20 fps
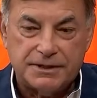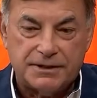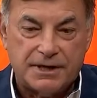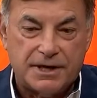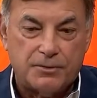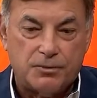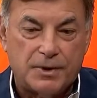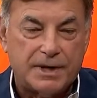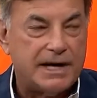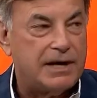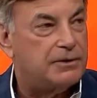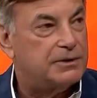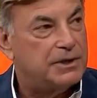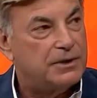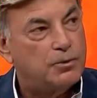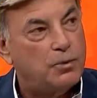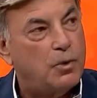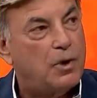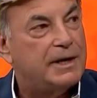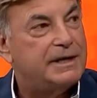They went out
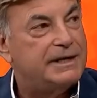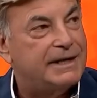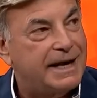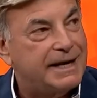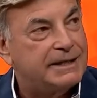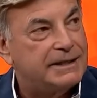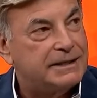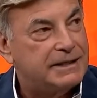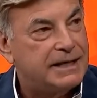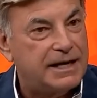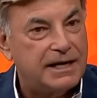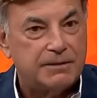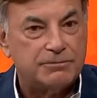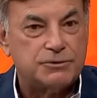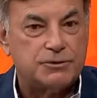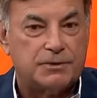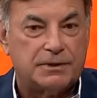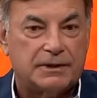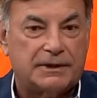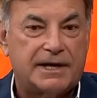and won 90
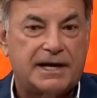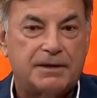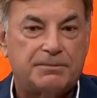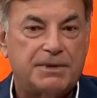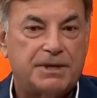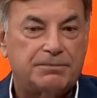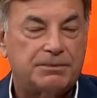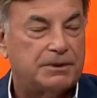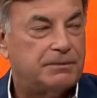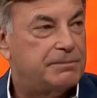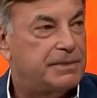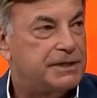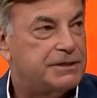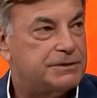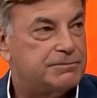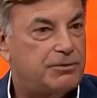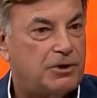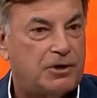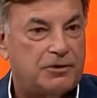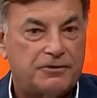games when a lot of people in
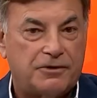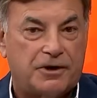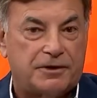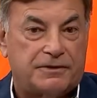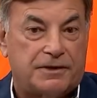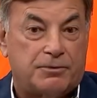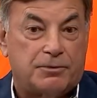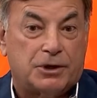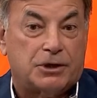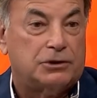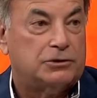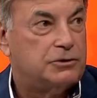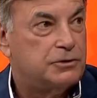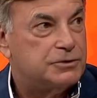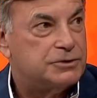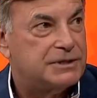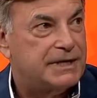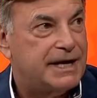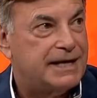baseball thought they were going to lose right.